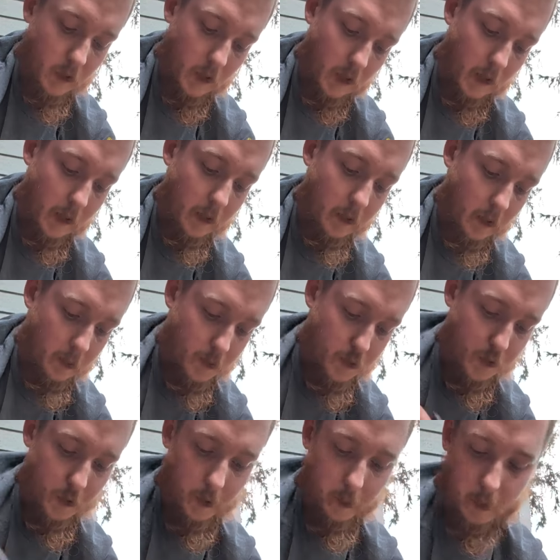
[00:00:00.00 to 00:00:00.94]
I'm
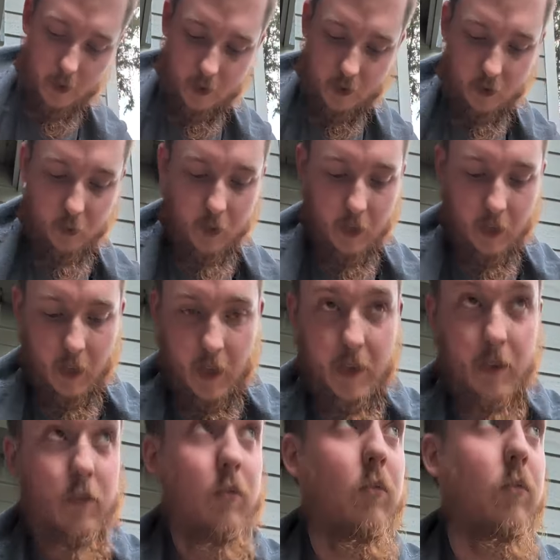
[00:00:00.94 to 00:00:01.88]
sure a pistol with a
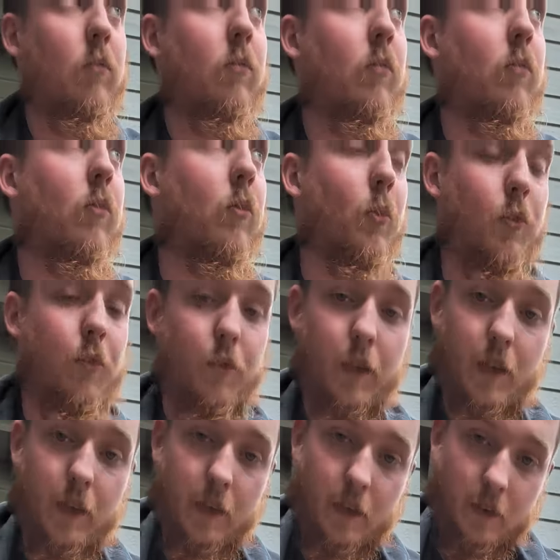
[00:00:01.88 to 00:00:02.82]
light would
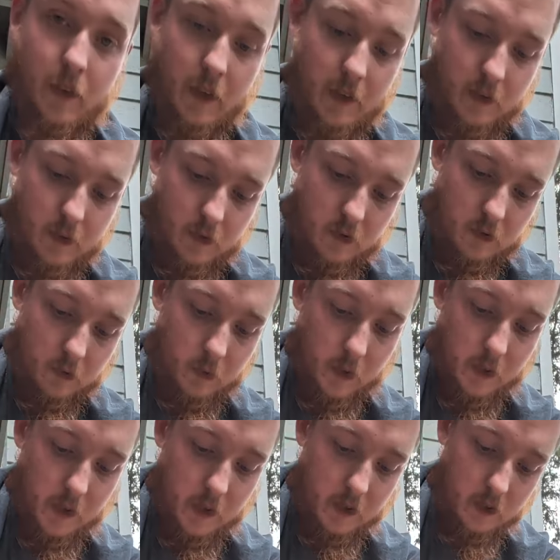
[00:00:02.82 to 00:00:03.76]
fit in there nice,
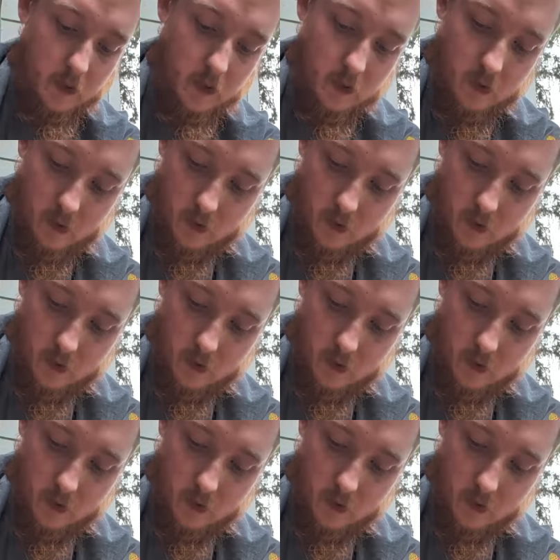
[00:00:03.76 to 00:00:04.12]
one of these.